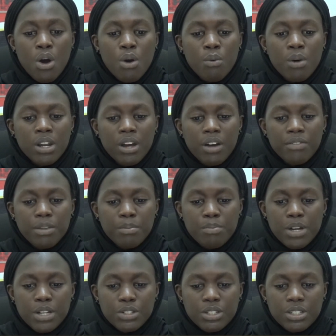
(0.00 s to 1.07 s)
One of the
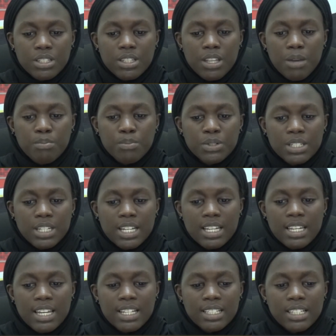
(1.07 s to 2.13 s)
pressures they put
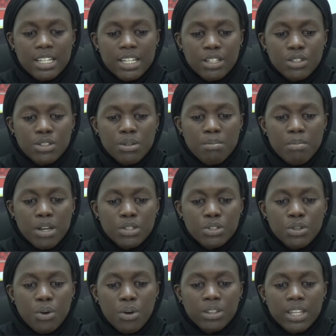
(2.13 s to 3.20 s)
in lately is to make
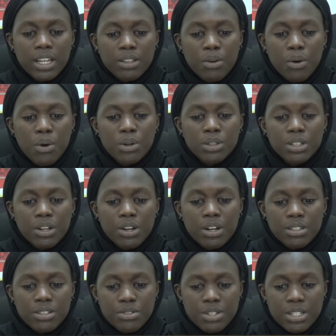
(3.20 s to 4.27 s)
sure that all the
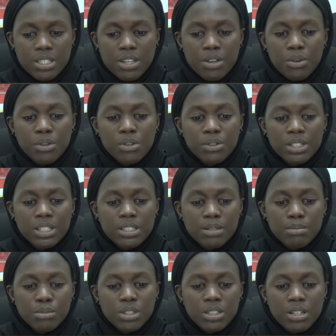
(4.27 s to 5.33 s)
countries, including the
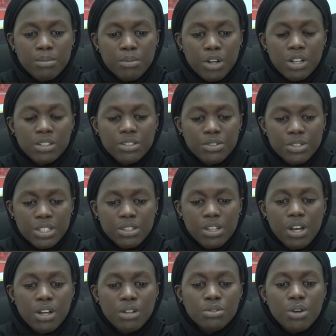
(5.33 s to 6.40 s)
Muslim countries,
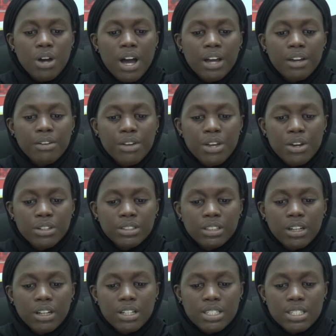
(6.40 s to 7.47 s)
to agree on the
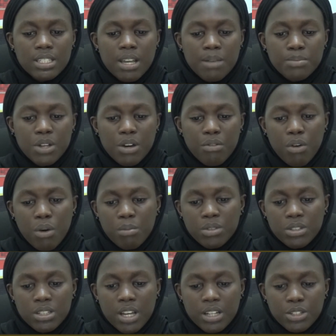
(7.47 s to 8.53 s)
concept of
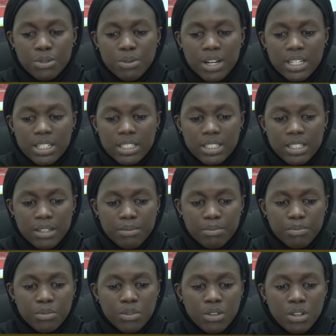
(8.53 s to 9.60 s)
homosexuality,
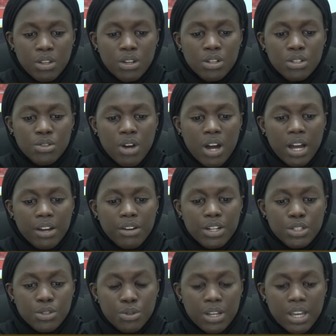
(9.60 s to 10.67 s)
to
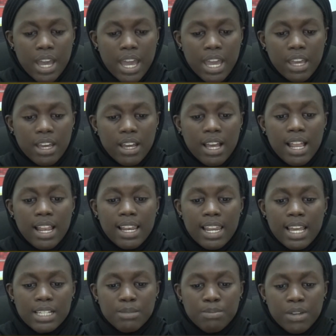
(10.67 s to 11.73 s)
agree to gay,
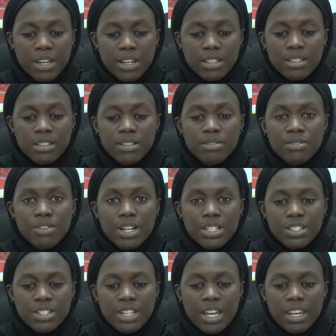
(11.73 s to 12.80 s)
lesbian,
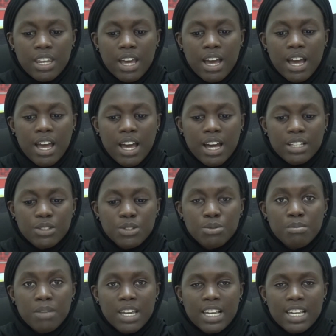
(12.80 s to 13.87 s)
transgender, and to
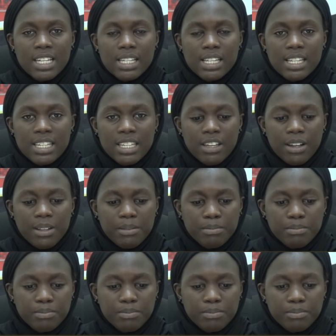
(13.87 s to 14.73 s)
make it legal.